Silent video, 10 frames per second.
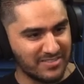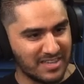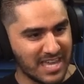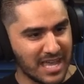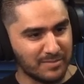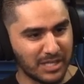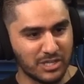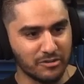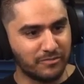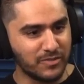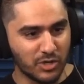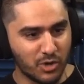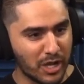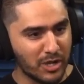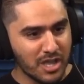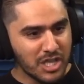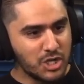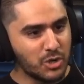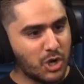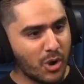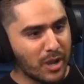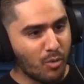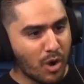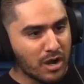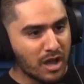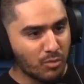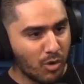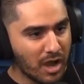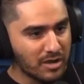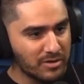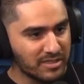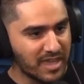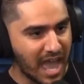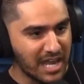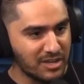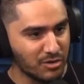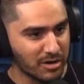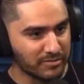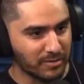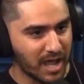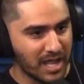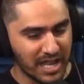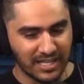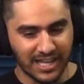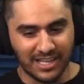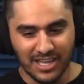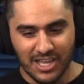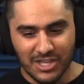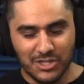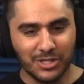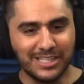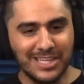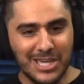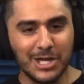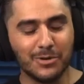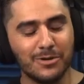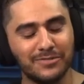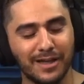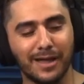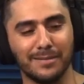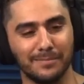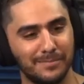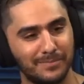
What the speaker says: of the game. Like you're going one-on-one with Ganondorf, right? And like you're like the hero of time.